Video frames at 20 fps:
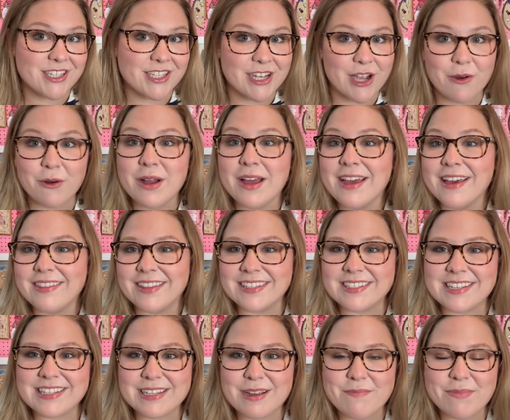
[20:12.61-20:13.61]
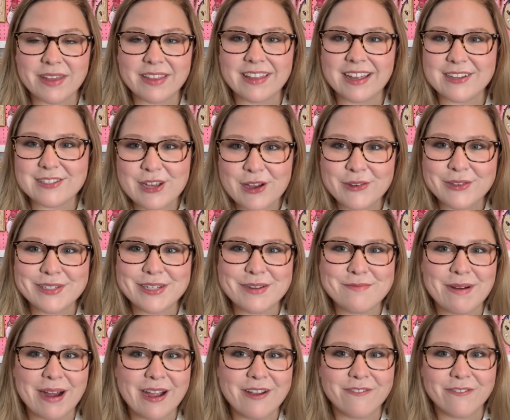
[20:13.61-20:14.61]
So this is something that is hosted
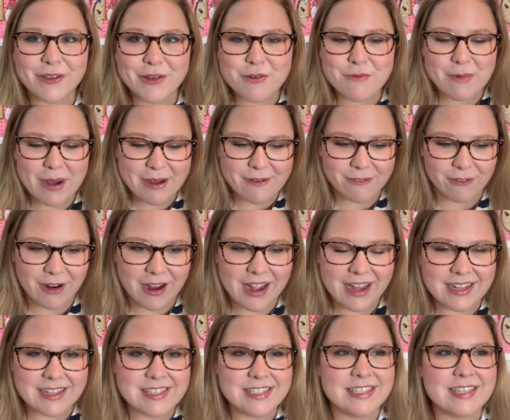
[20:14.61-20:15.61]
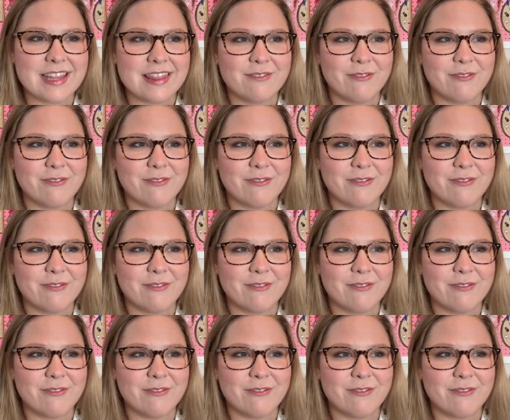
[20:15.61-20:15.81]
by a few of my friends.